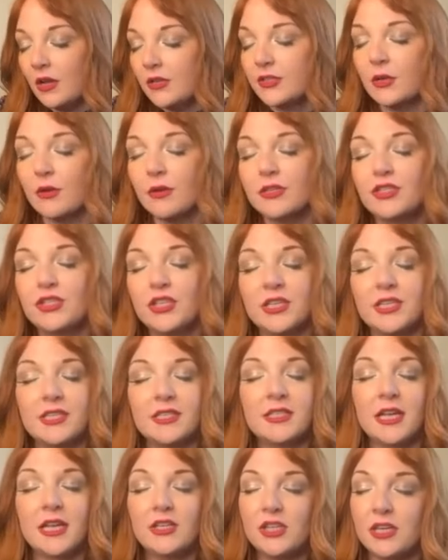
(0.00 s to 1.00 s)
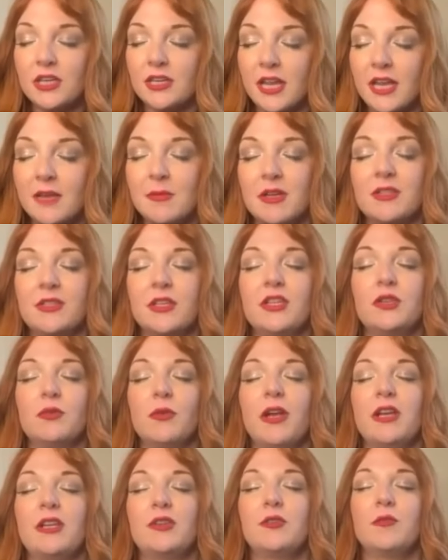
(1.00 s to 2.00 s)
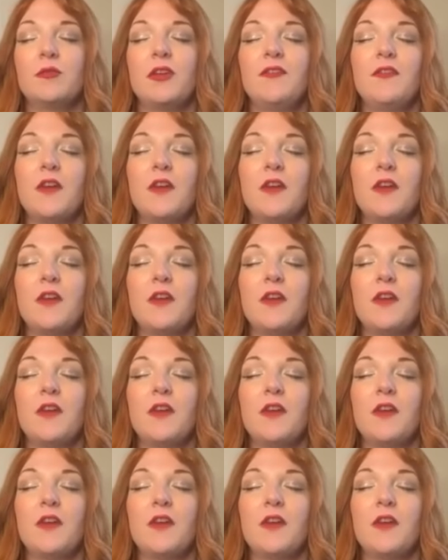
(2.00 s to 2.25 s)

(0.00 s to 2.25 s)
So it's just such a nightmare situation.